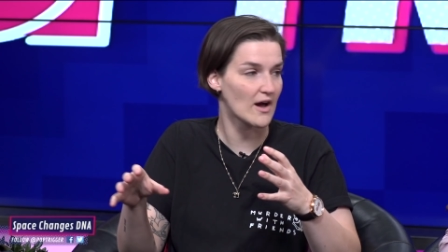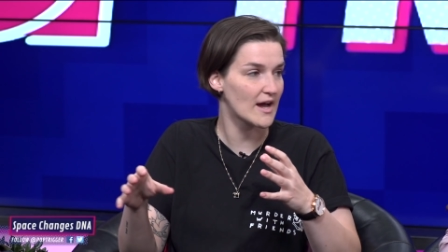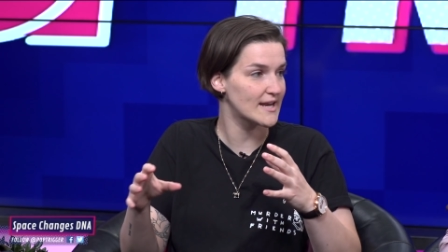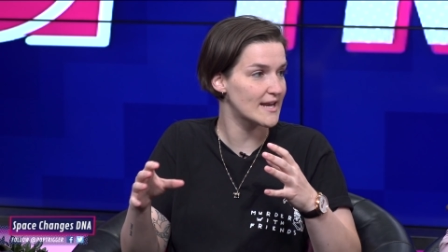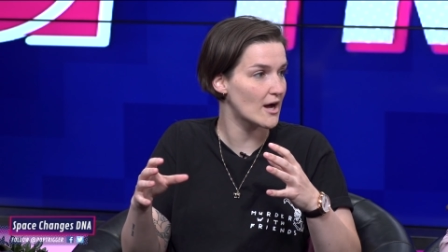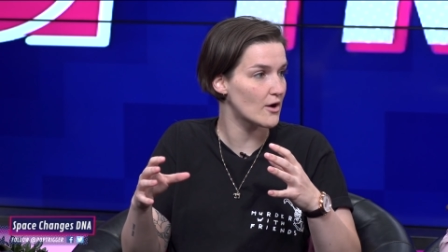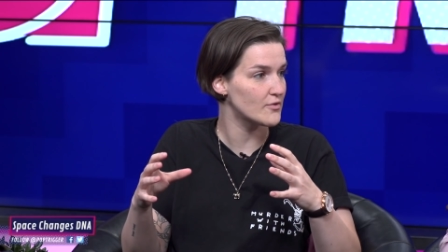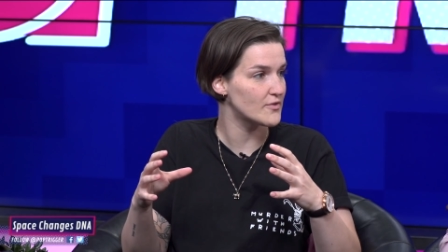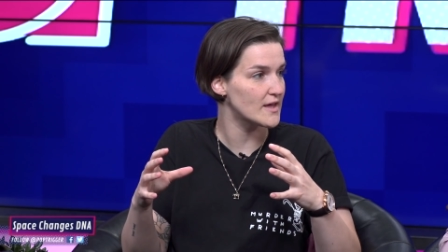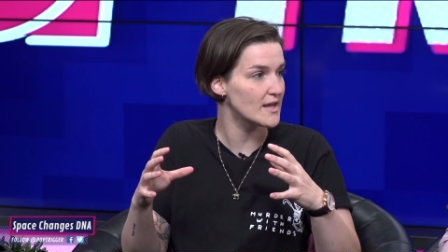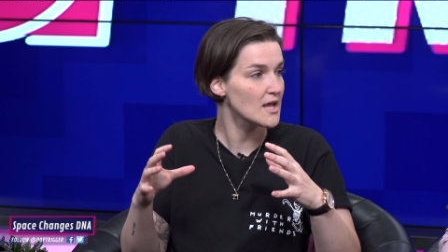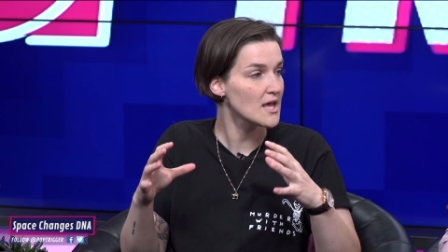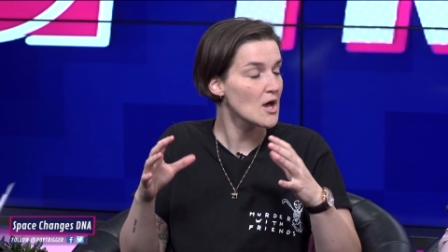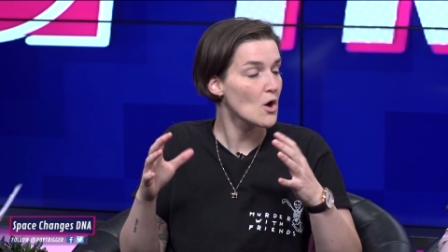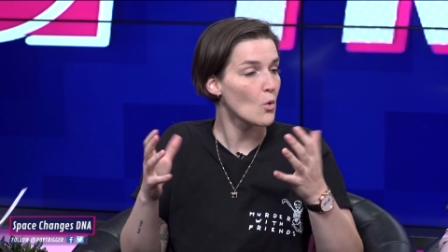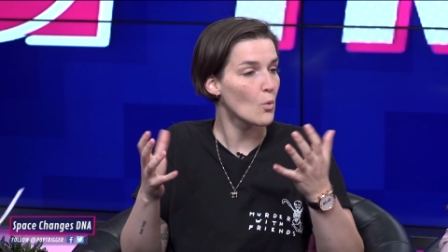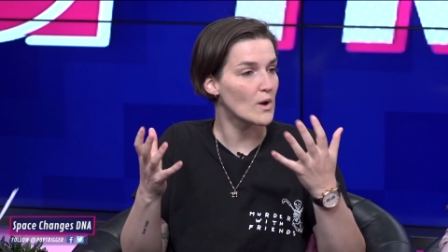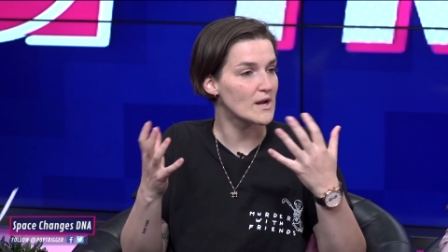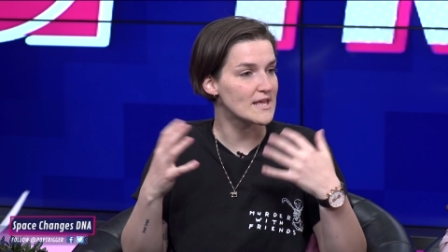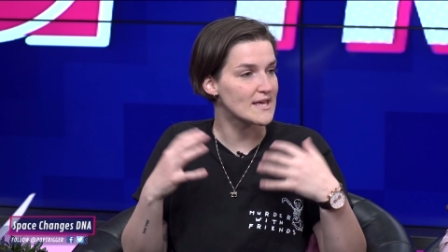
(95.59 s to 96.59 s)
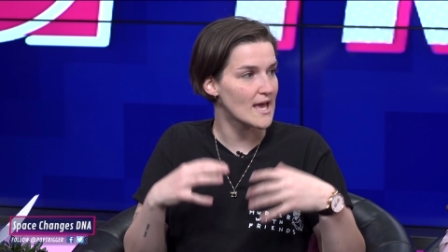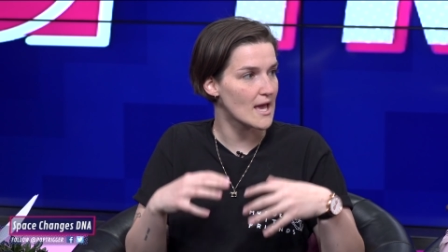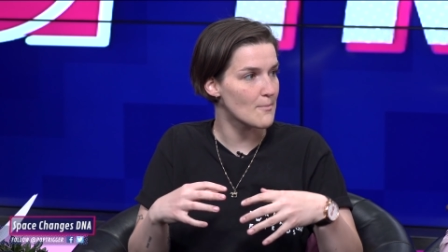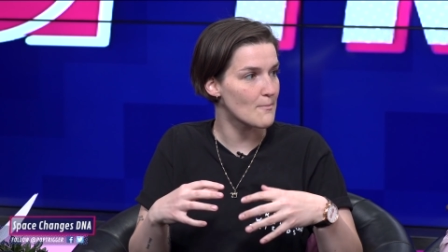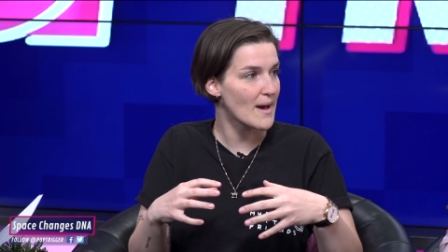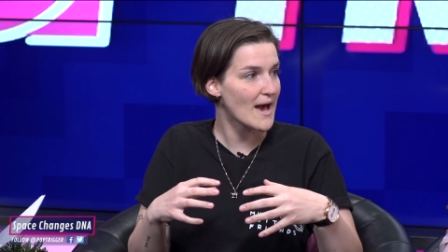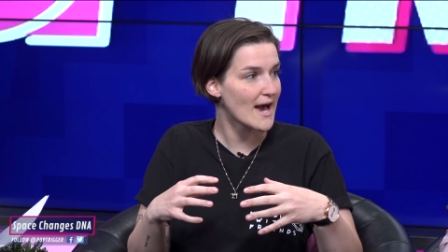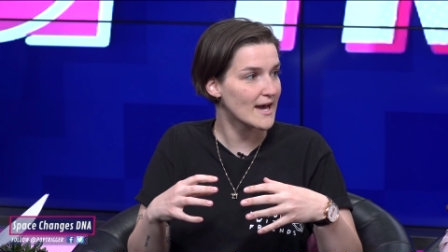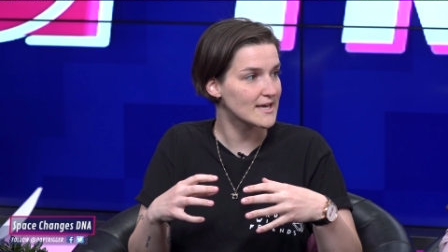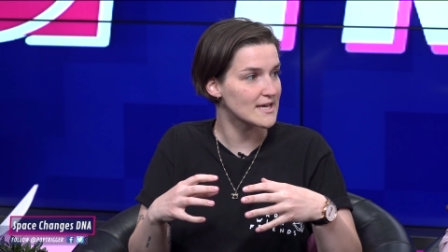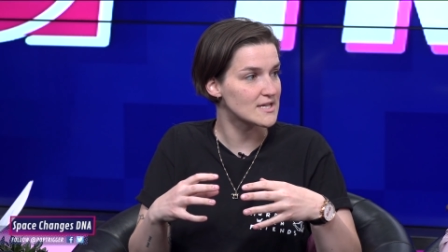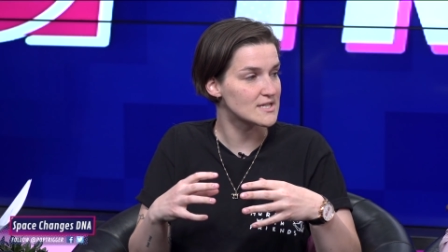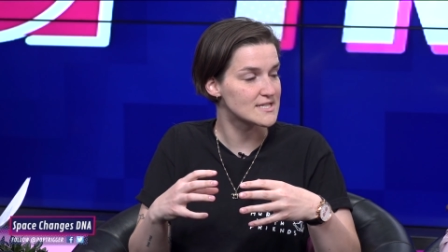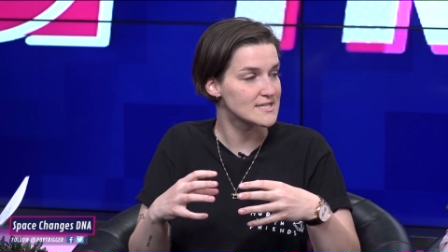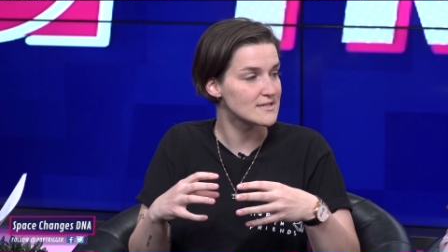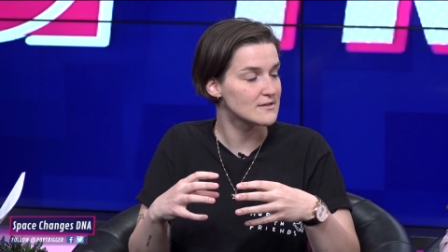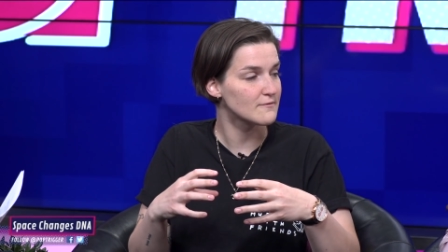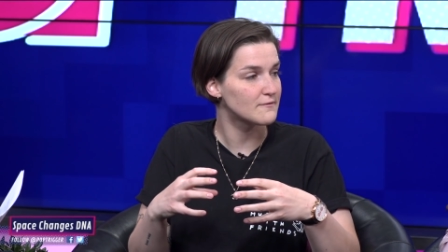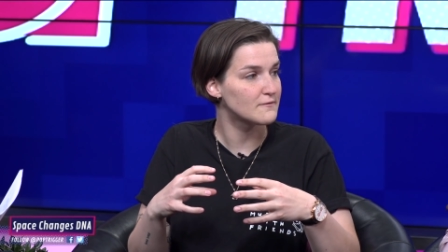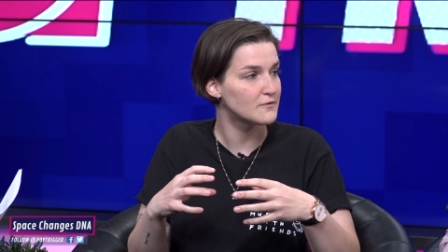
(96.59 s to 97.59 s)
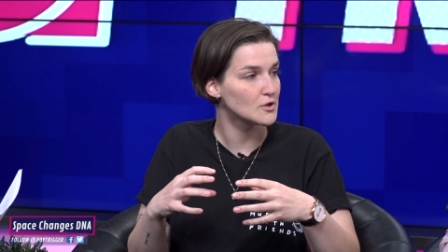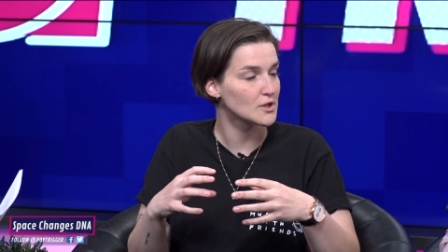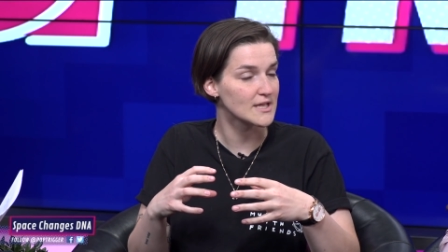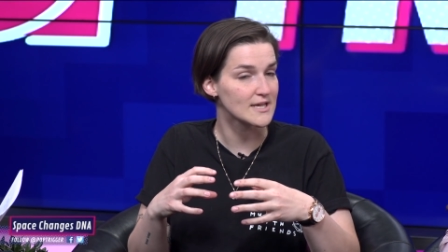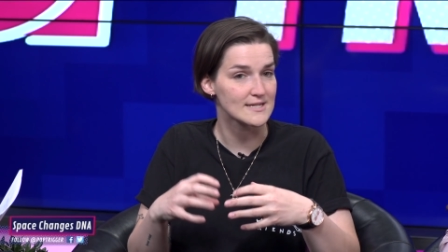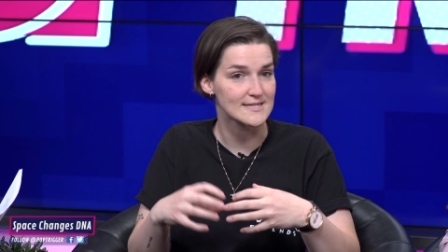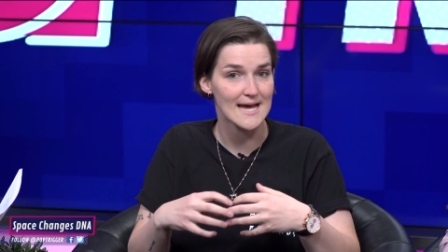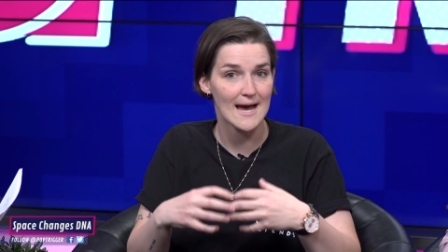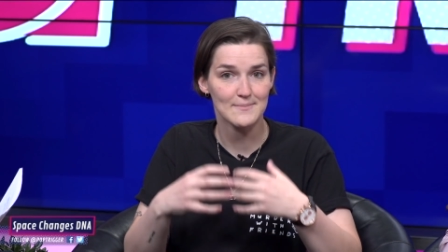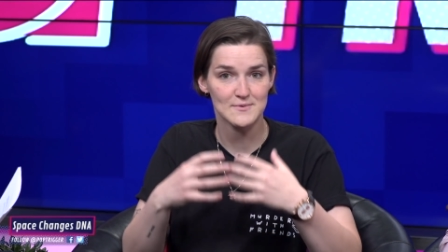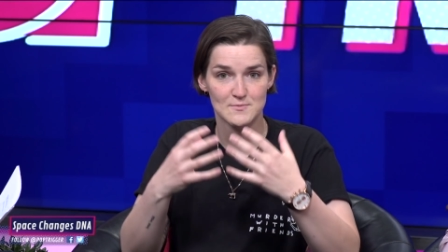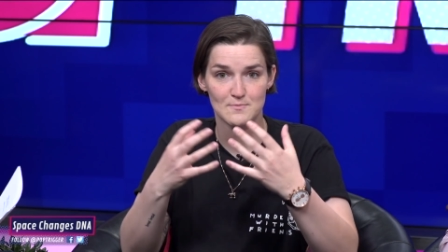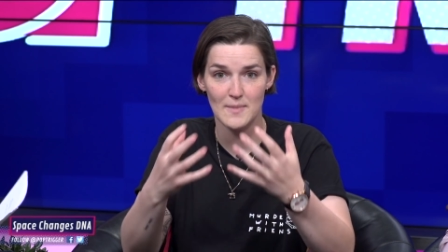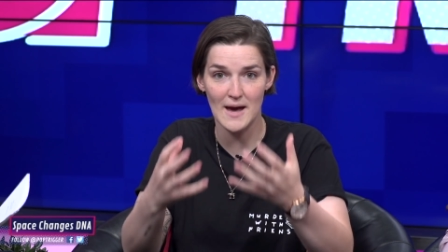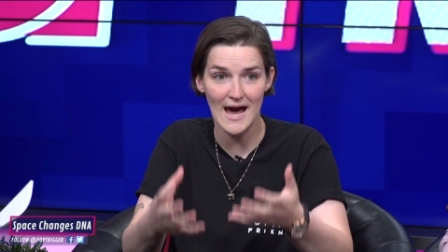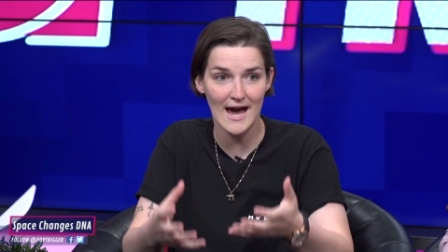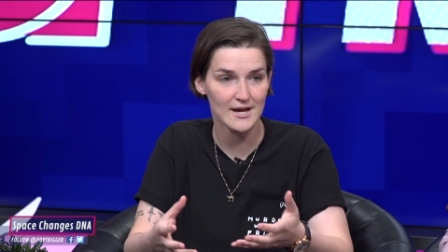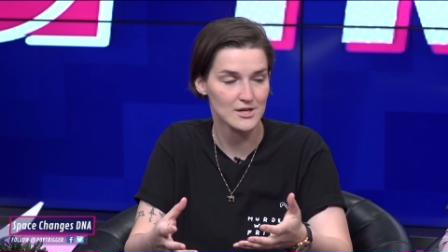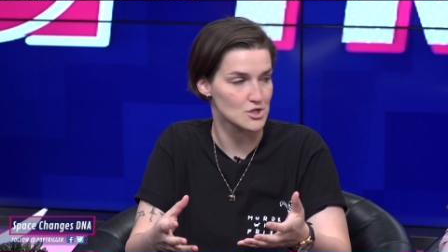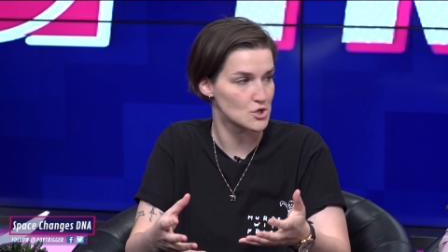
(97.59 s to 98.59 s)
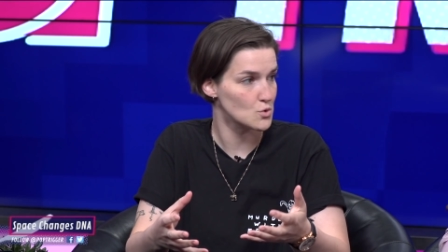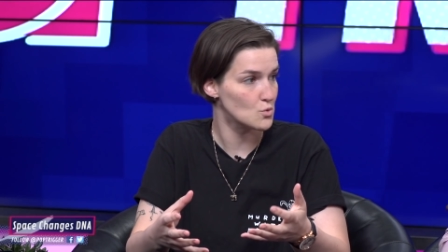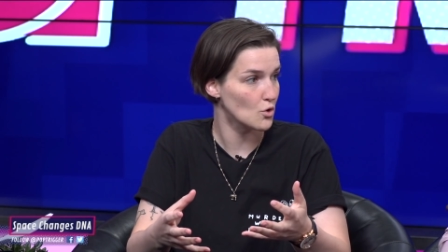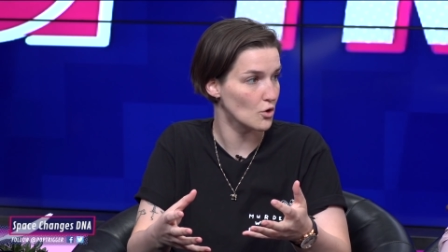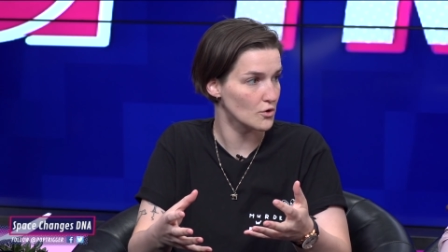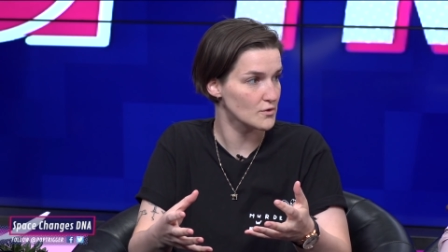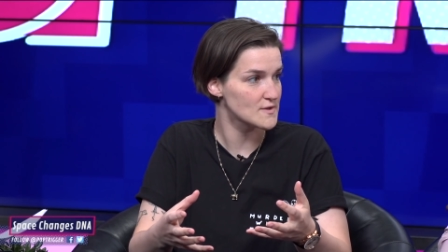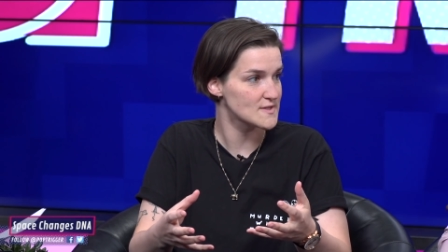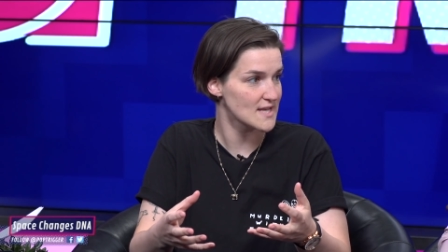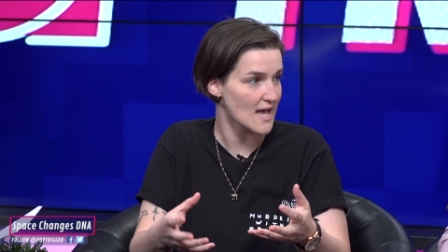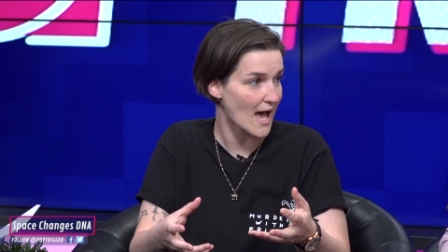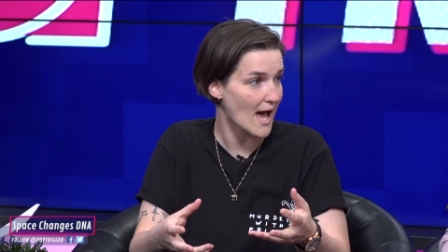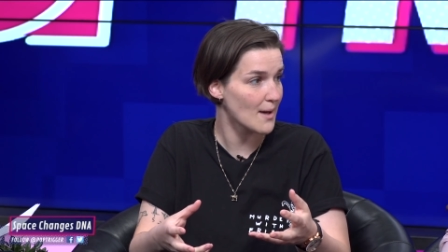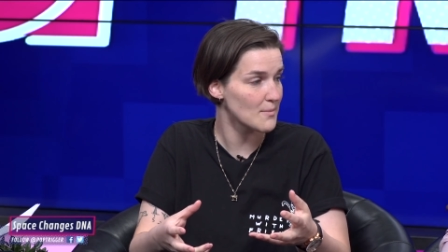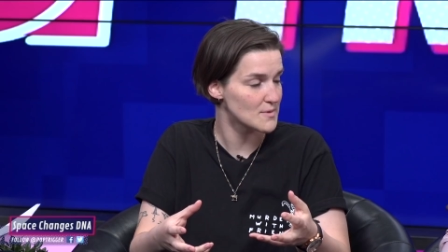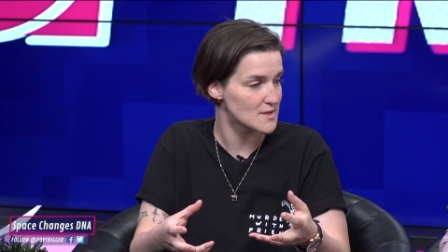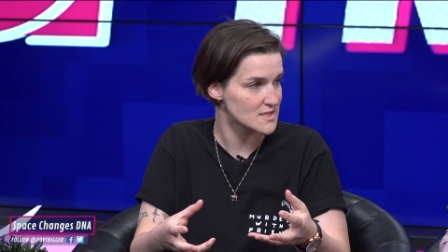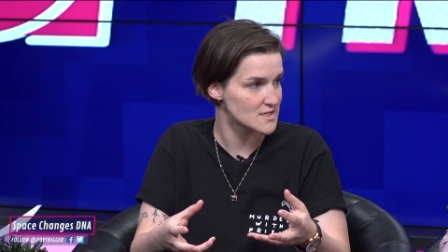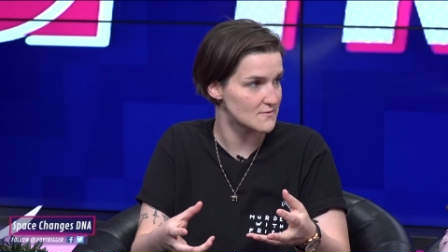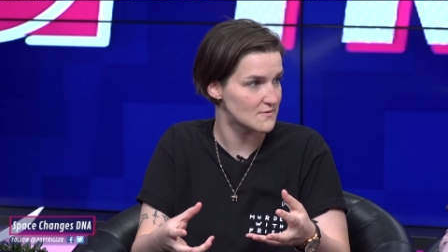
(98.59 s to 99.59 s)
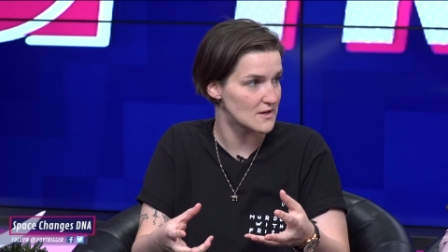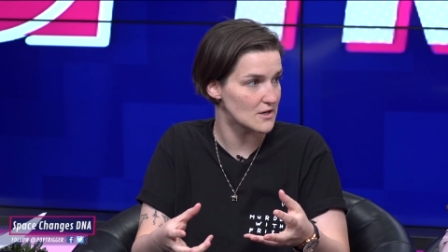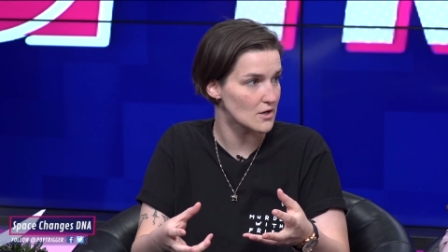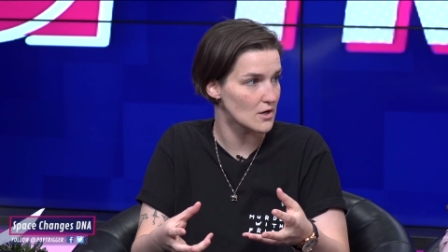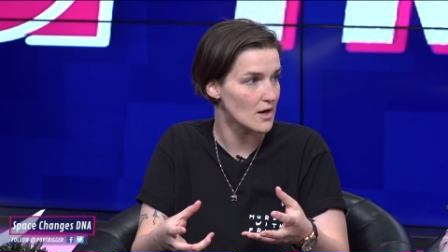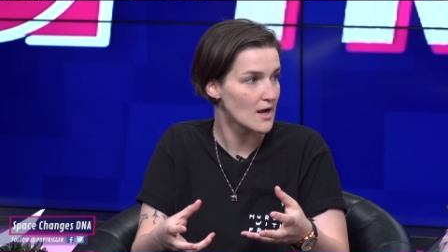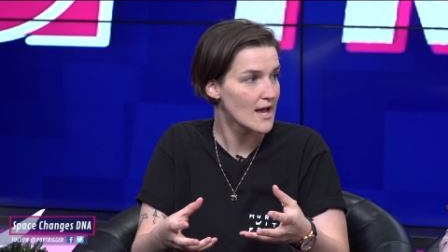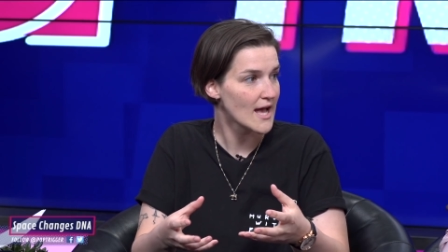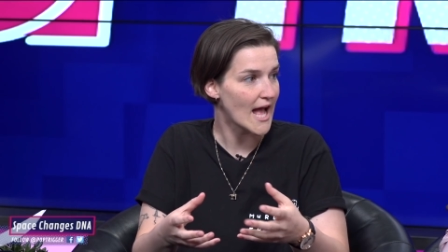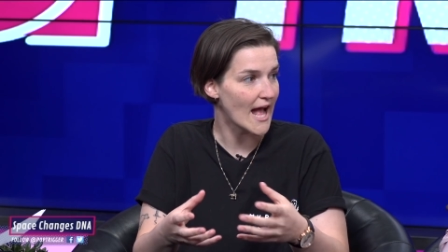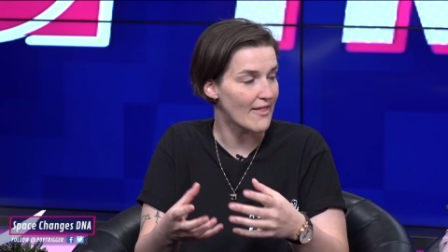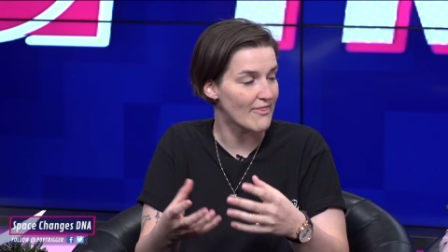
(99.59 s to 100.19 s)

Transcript: find out that when he came back, it didn't fully adapt back to Earth's atmosphere, mm -hmm.